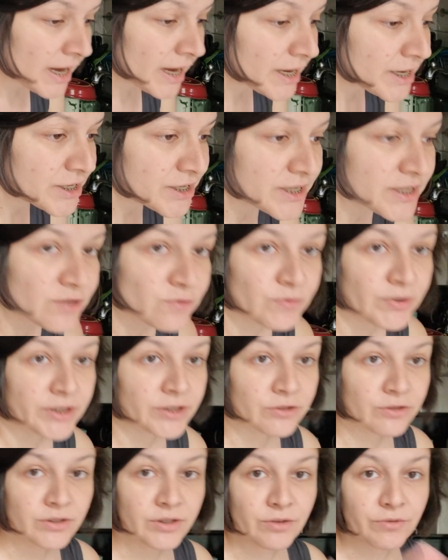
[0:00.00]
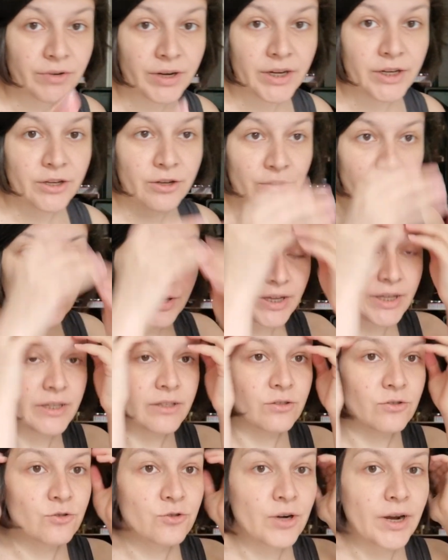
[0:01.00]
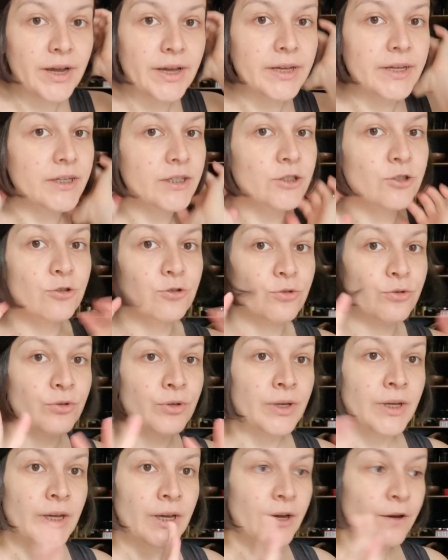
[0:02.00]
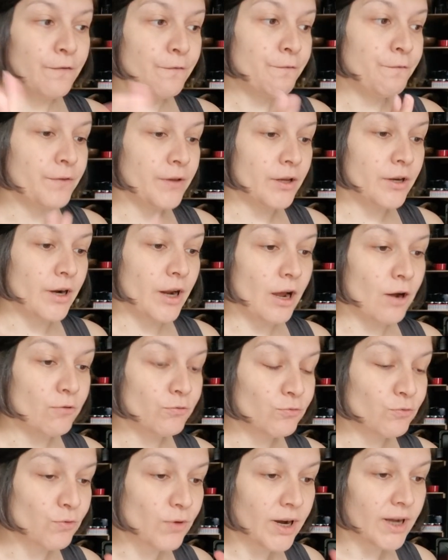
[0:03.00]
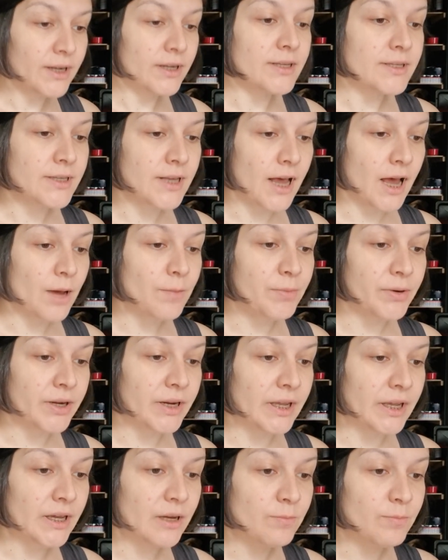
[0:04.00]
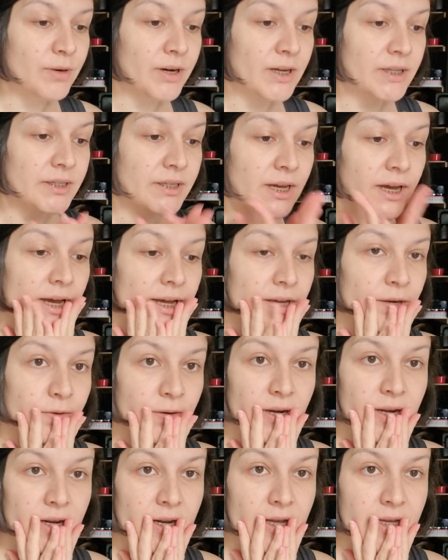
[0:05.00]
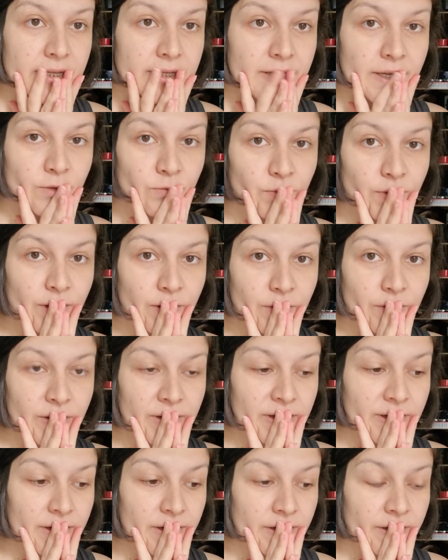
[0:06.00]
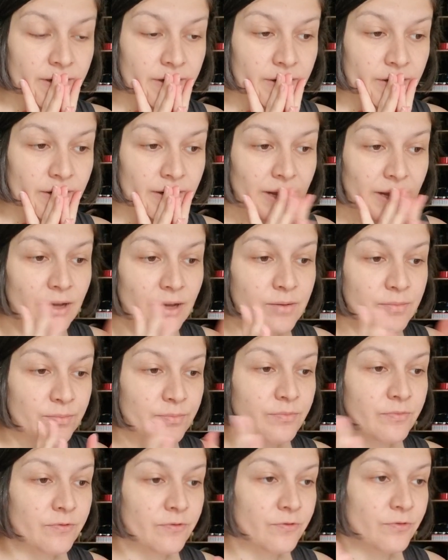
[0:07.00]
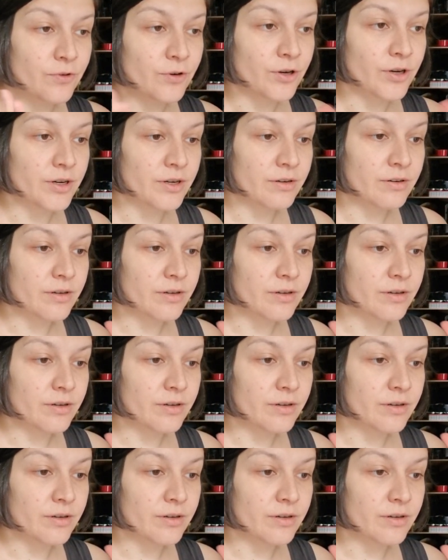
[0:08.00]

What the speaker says: I just went to the radio and trying to figure out what is happening, but I realized that we were like for